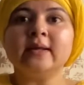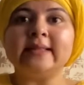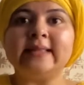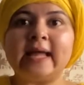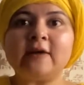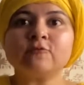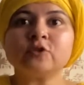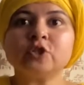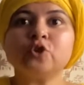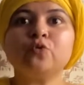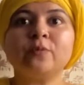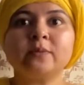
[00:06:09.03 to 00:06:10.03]
left
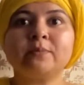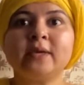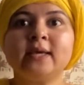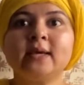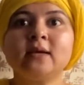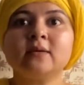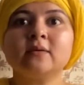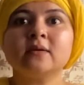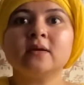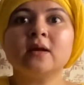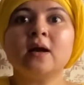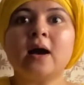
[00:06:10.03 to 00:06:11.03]
human being
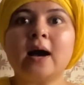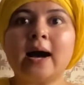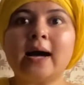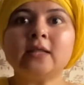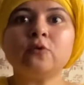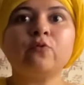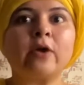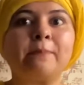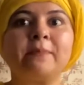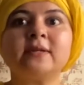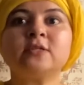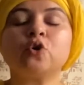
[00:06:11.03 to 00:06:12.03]

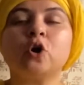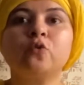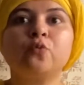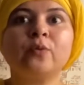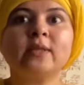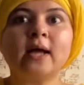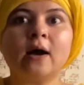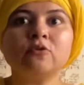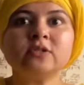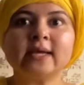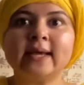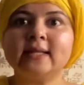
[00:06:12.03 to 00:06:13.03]
unweaponed or
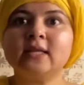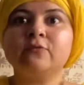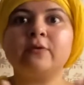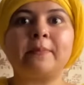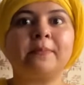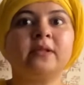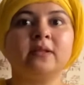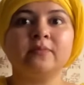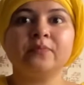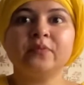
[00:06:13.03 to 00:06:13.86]
without any weapon.